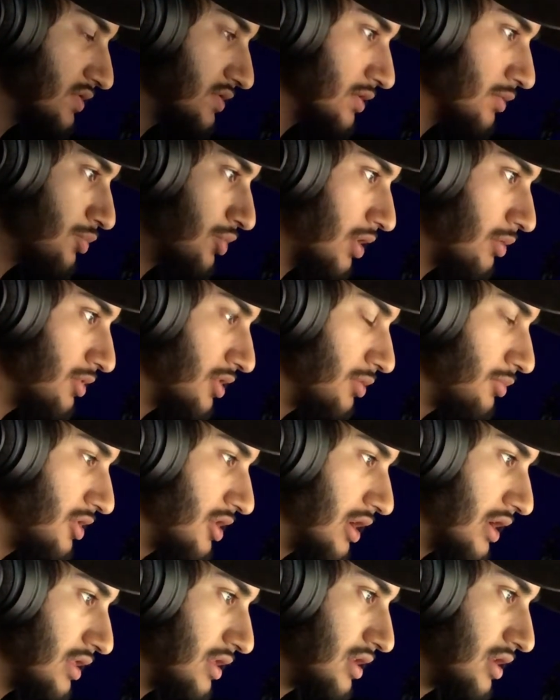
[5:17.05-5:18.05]

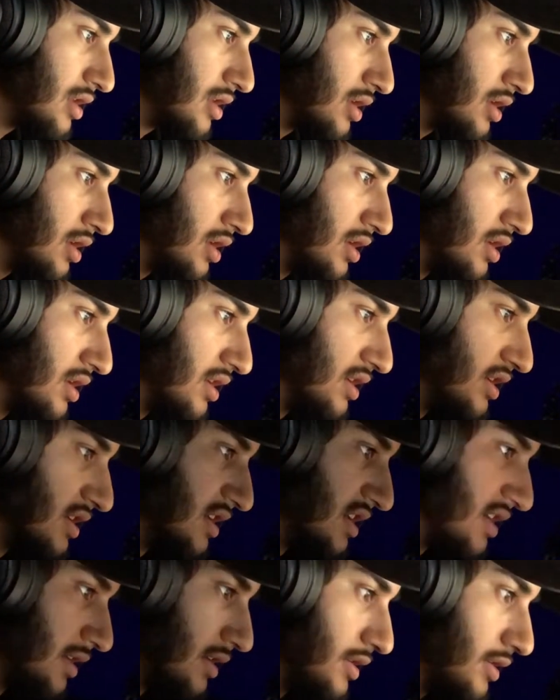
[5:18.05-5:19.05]
So
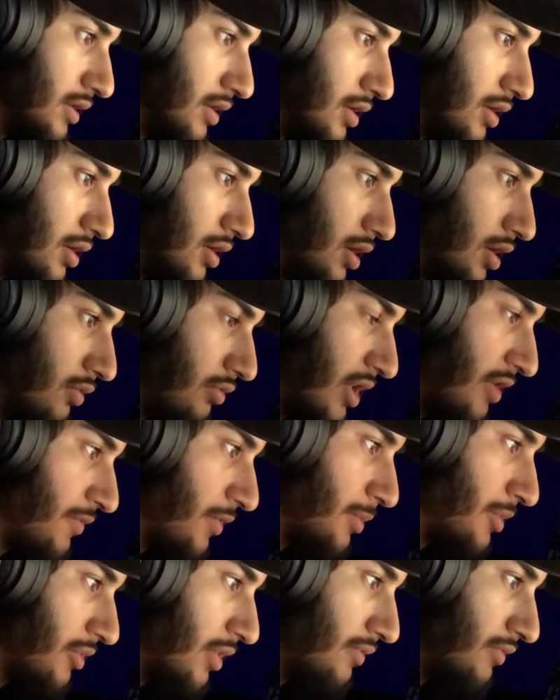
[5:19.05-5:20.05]
to bring that to the
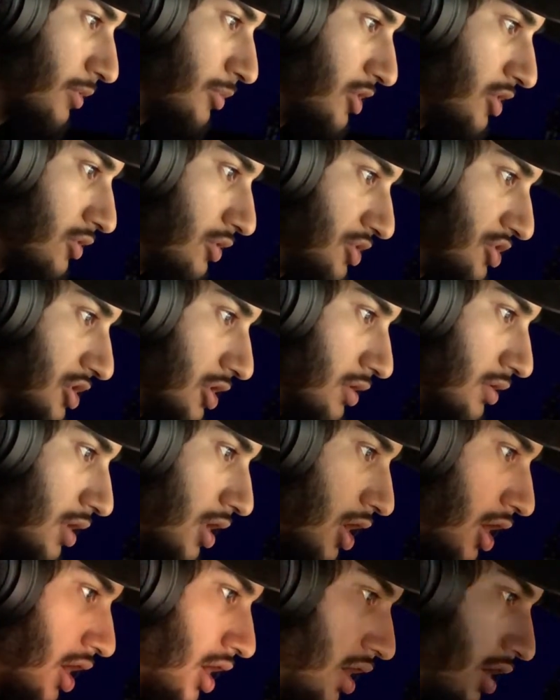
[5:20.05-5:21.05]
table, it doesn't really seem
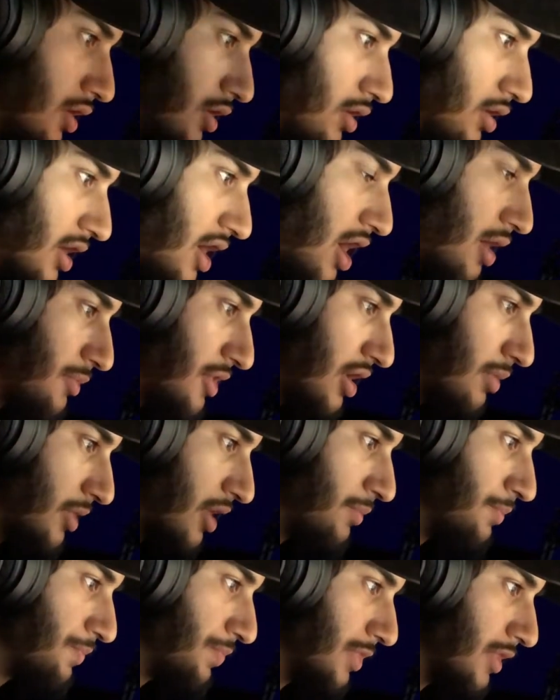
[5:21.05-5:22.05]
like a big factor,
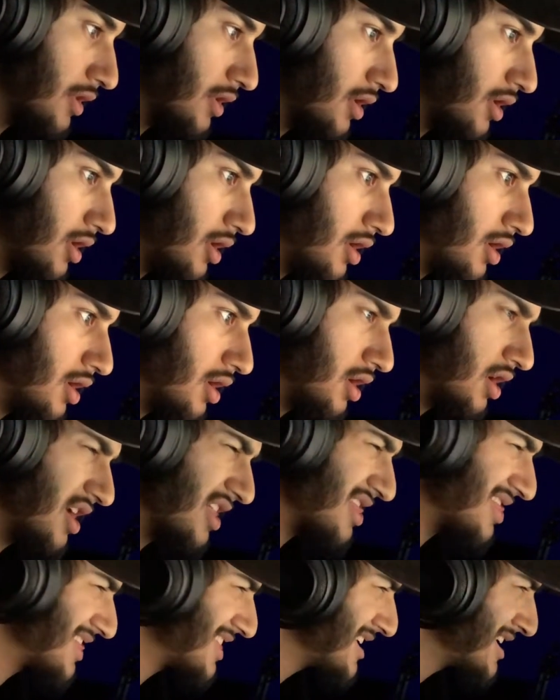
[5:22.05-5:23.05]
but I find it
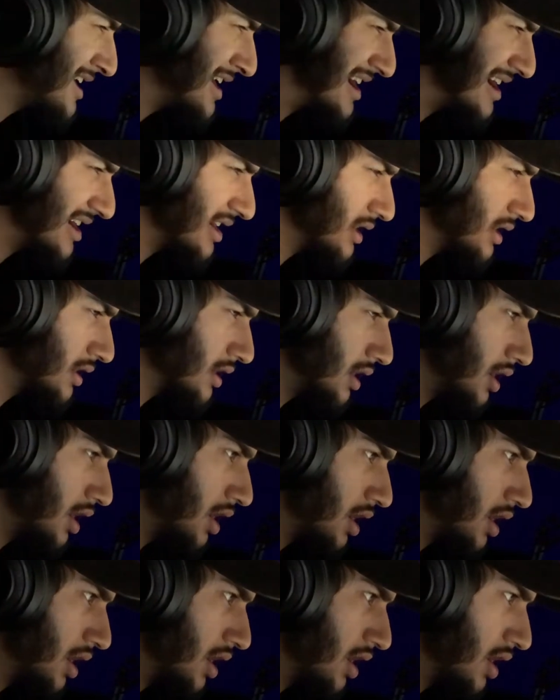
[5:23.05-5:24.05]
to actually
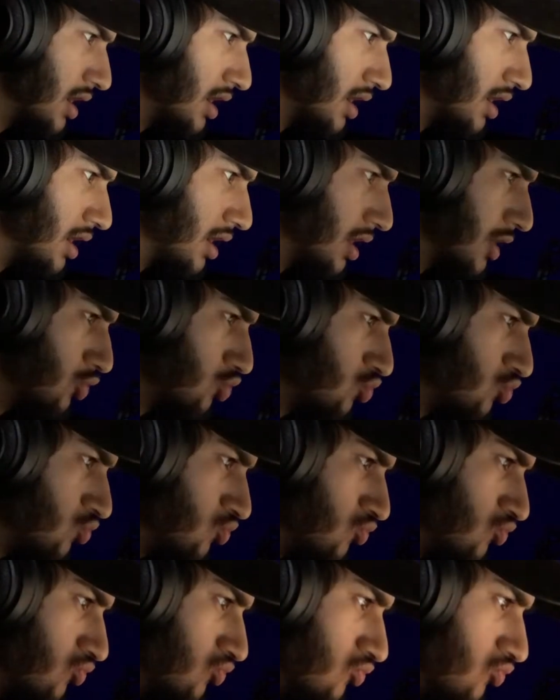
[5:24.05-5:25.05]
impact
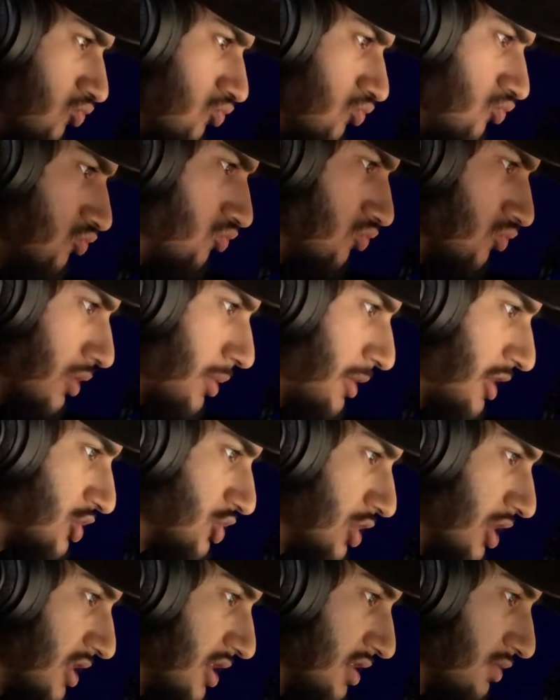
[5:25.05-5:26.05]
harder
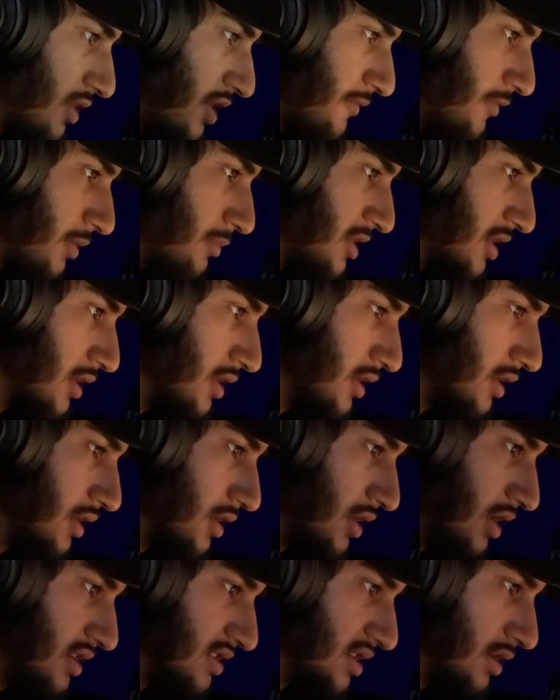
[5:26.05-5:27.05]
than just
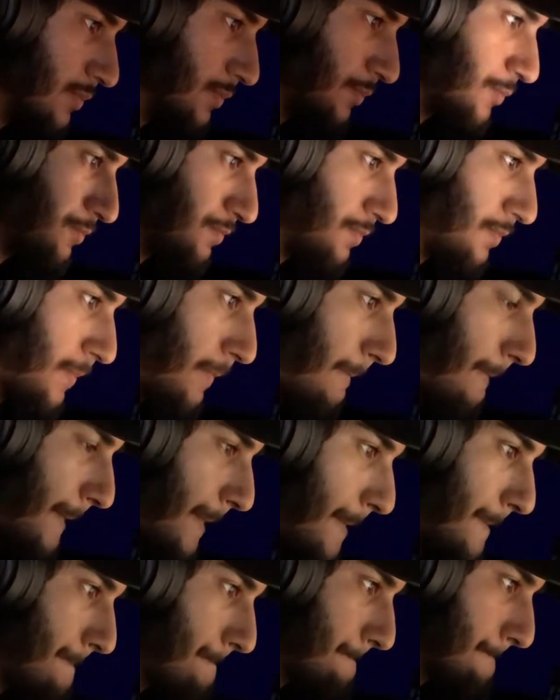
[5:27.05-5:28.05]
saying that I'm like every
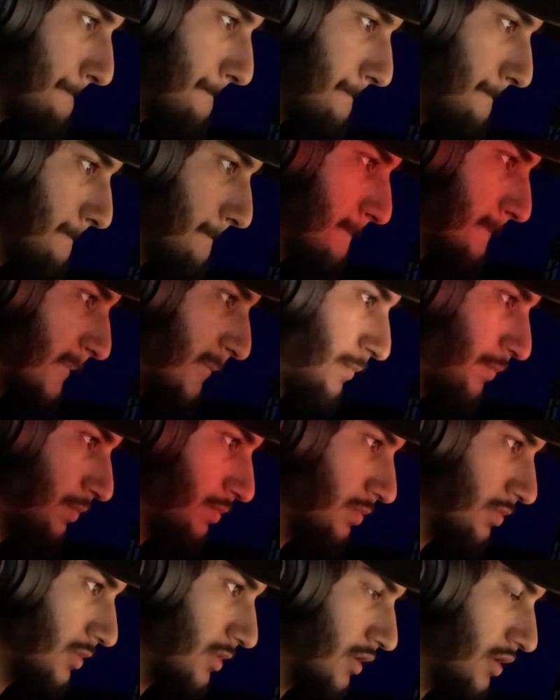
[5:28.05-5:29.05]
other streamer and I
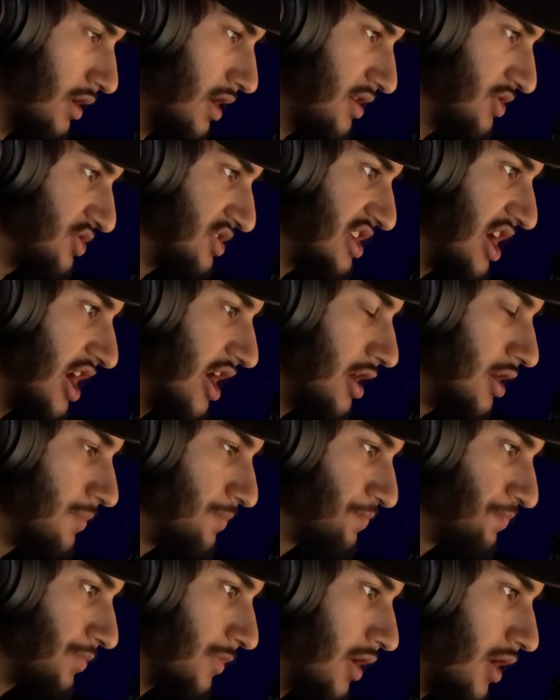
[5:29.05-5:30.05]
play Call of Duty
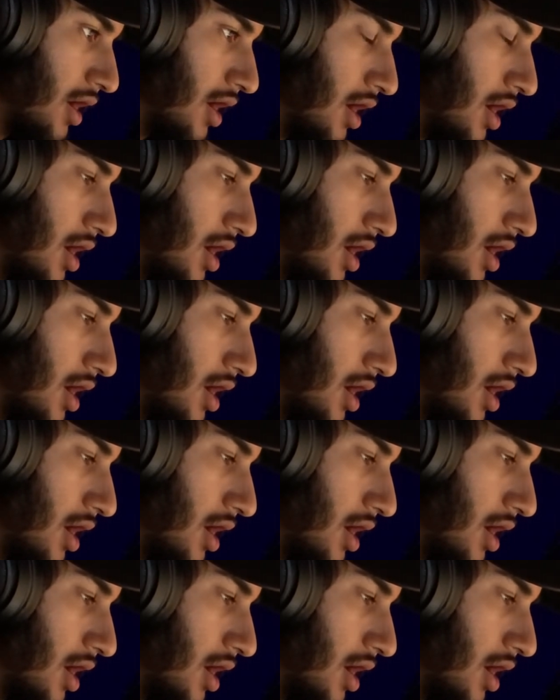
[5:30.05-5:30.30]
for